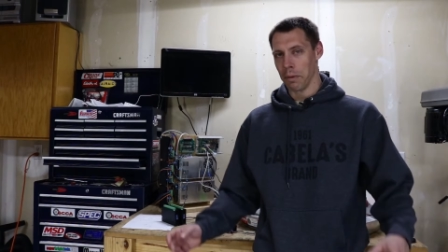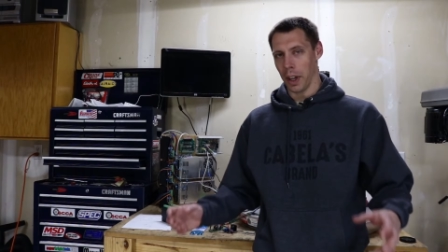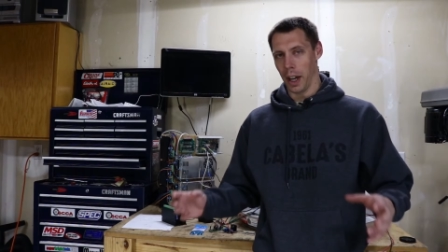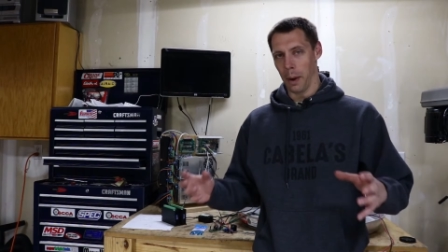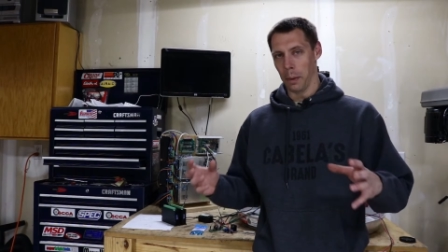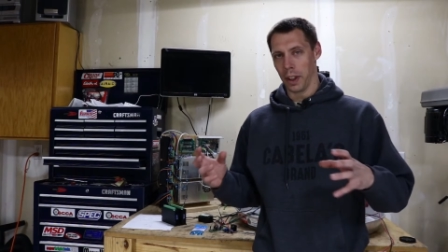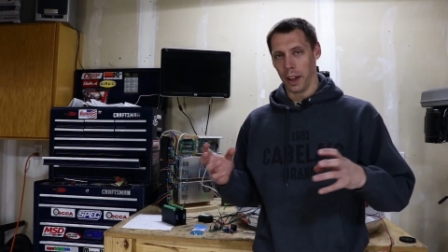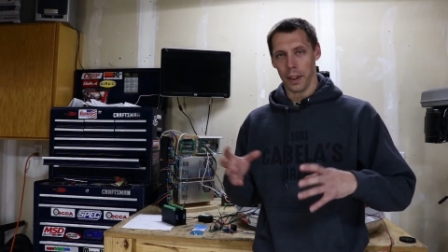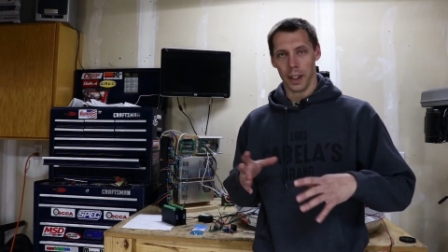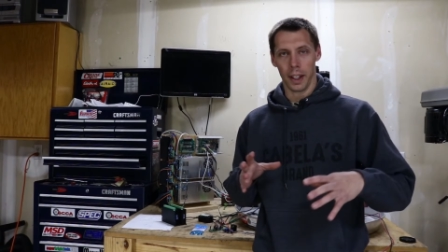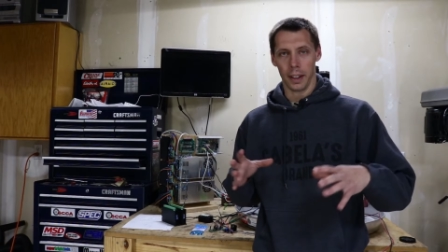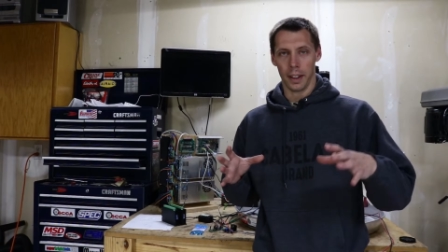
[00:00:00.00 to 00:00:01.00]
Um, with
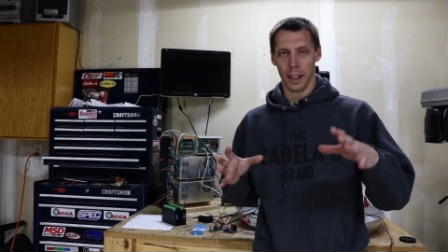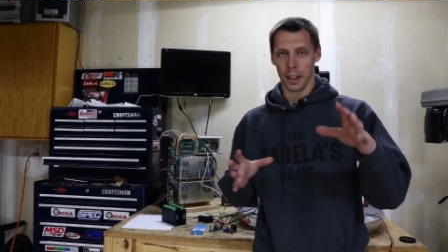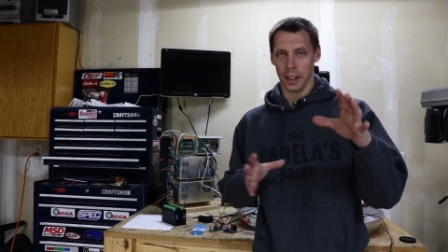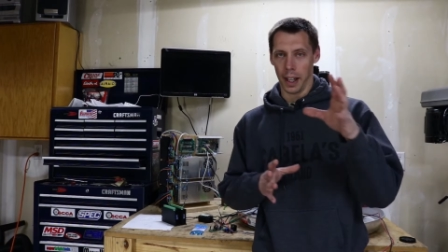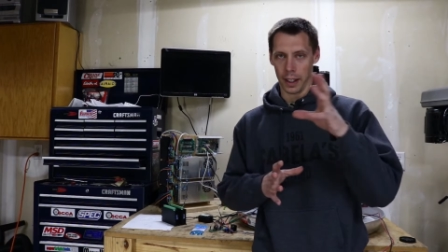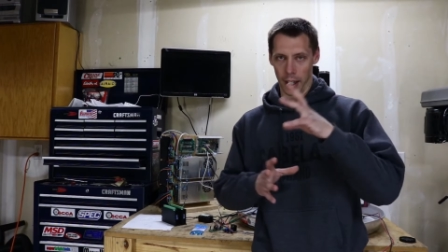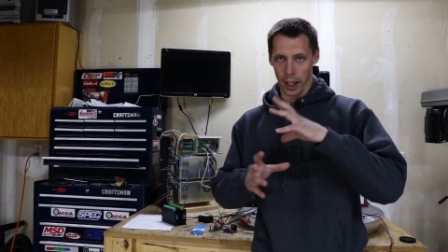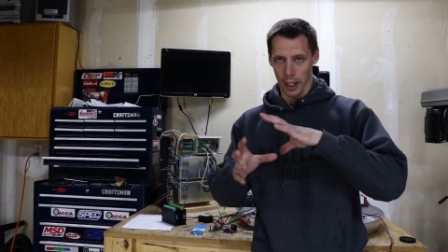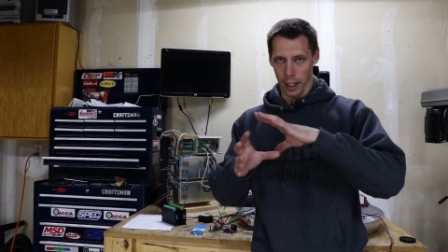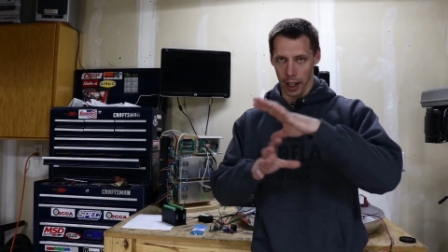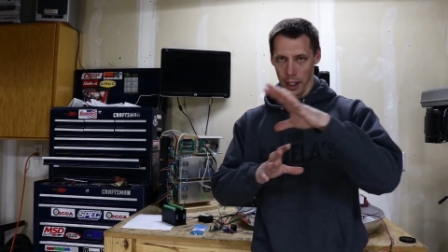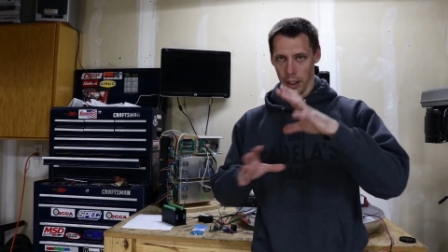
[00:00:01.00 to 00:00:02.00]
everything disconnected, I
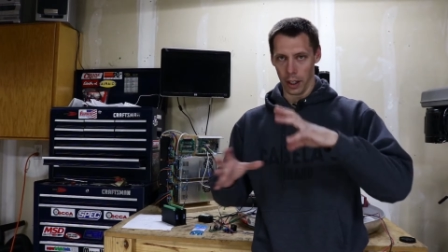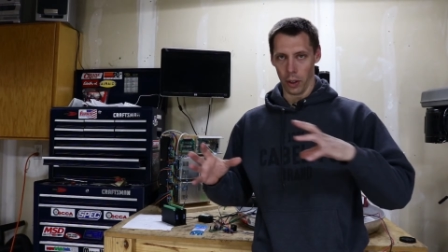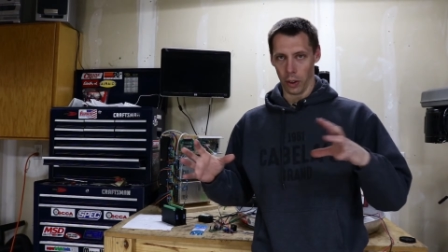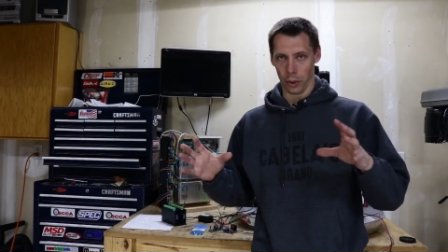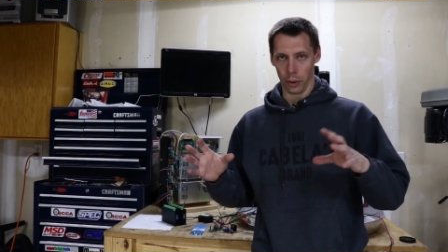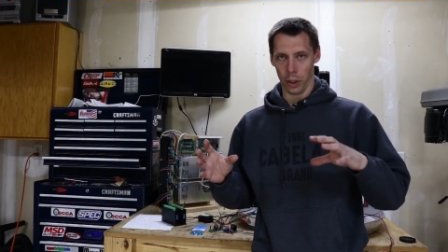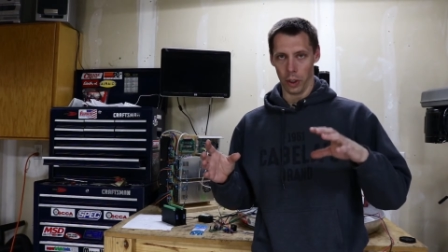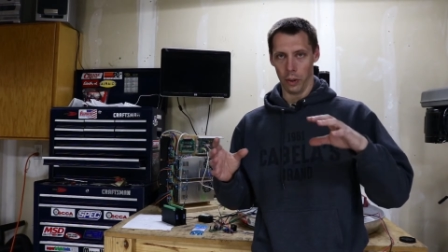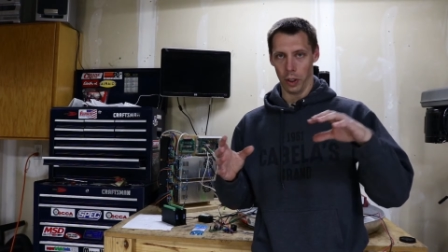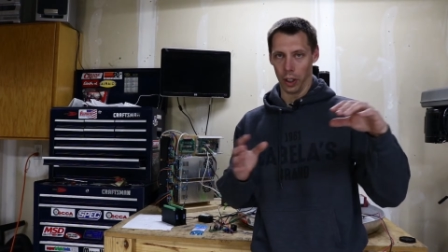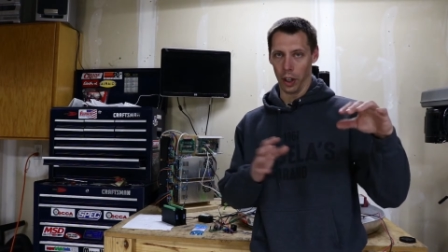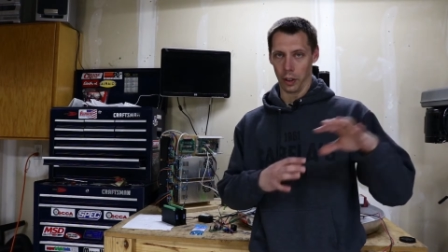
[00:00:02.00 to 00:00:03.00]
can kind of go
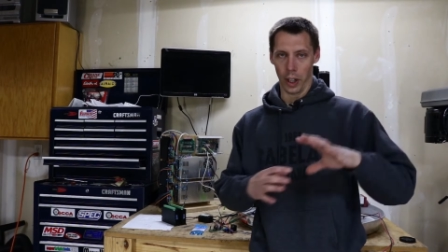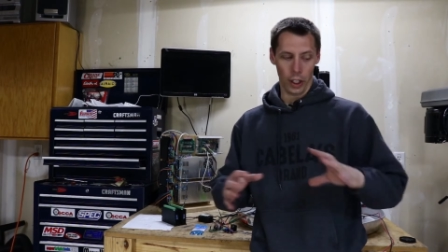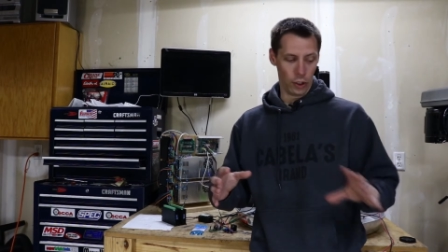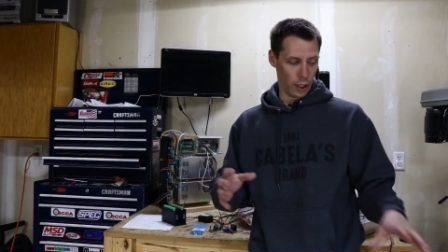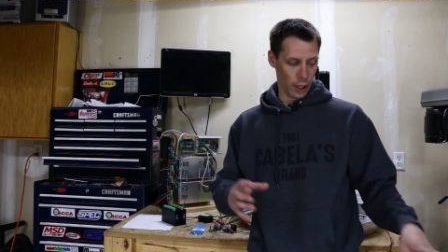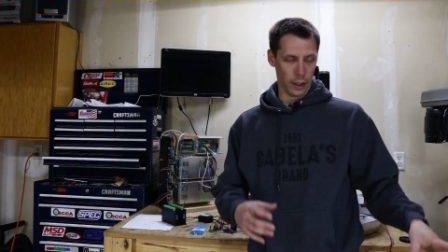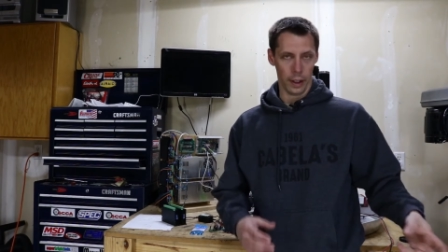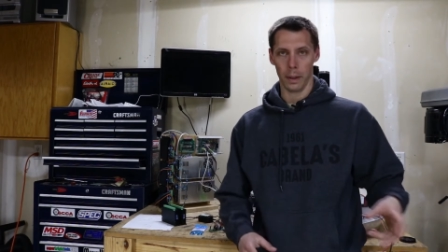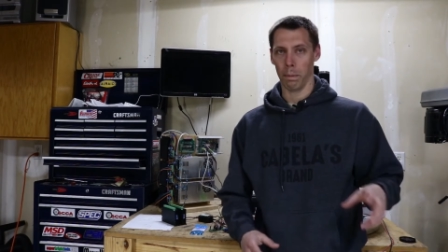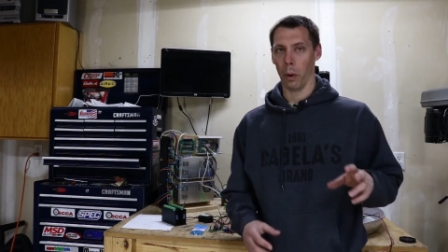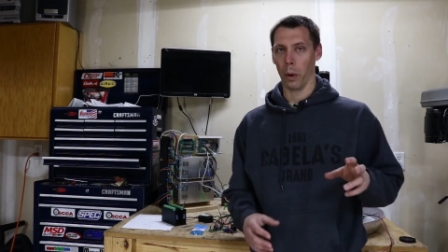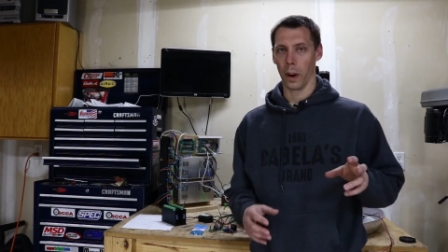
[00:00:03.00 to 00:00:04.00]
through and arrange it on
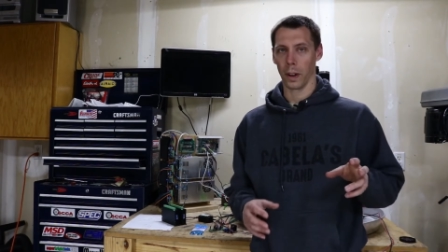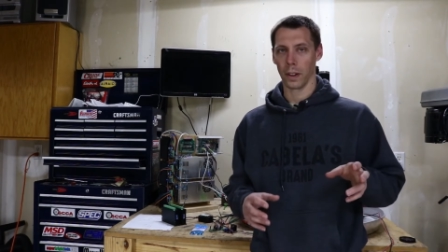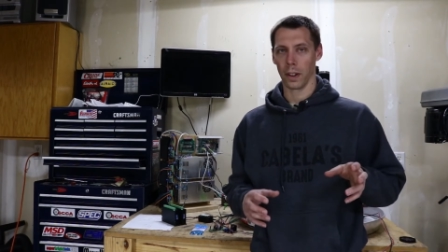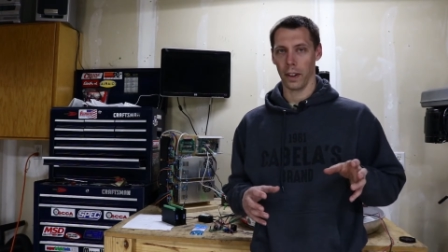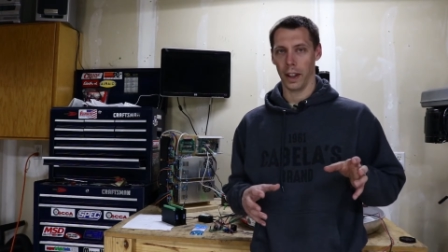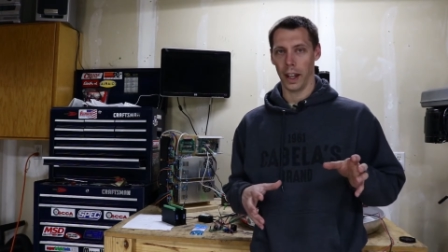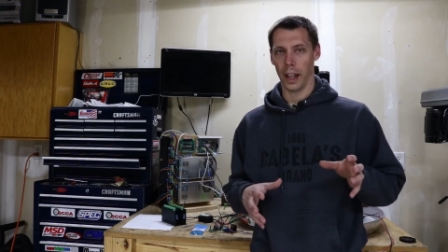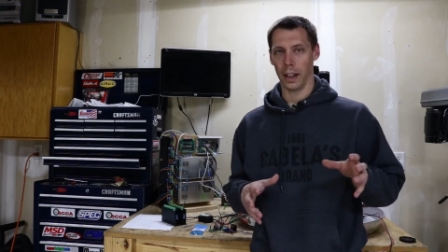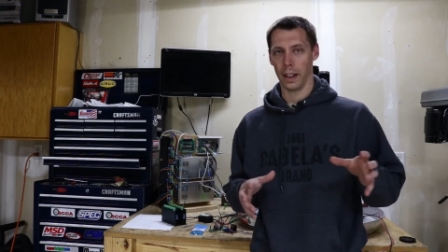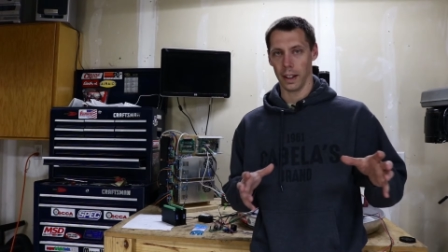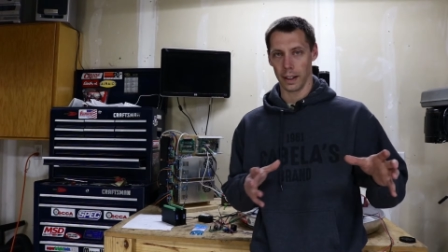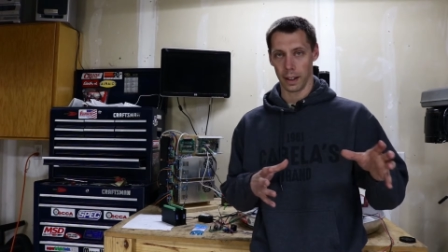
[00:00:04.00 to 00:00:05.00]
this board so
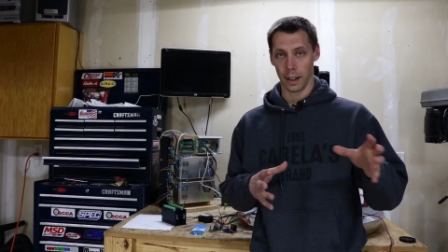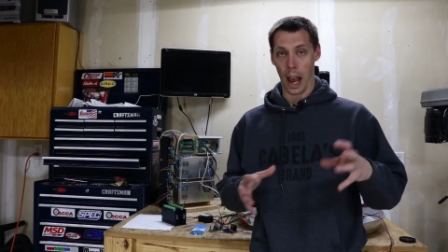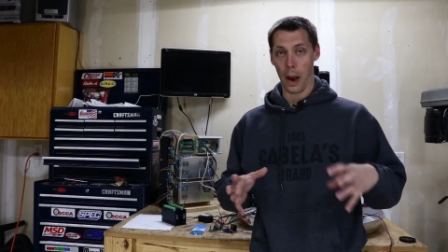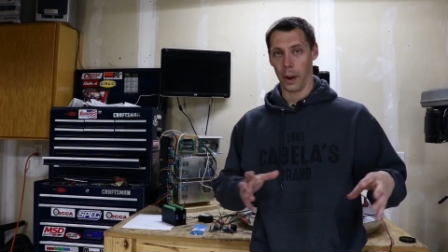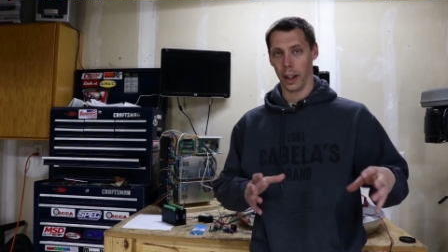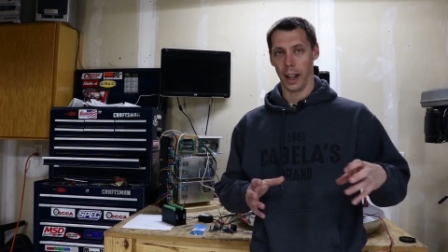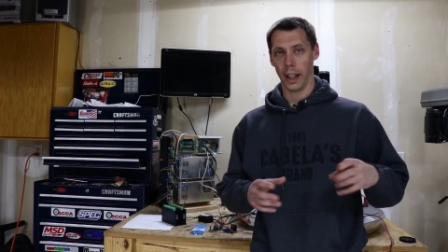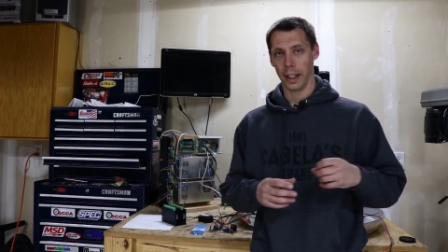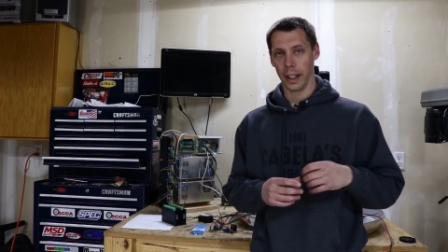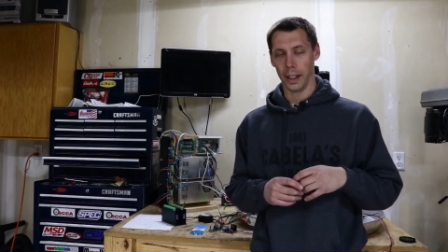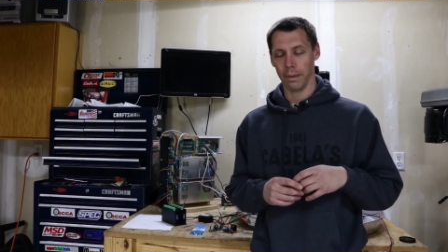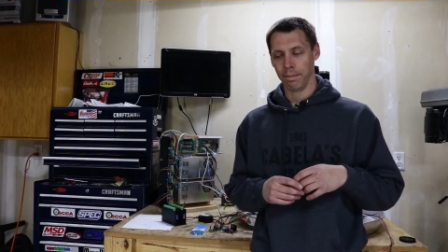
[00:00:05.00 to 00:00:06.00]
that it's how I
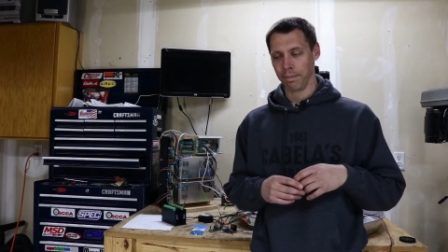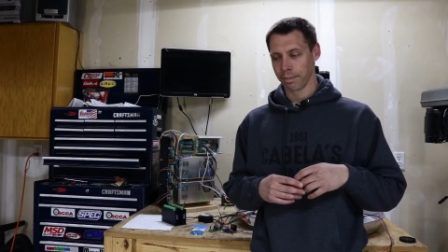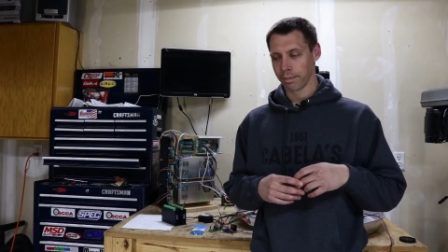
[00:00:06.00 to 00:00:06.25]
like it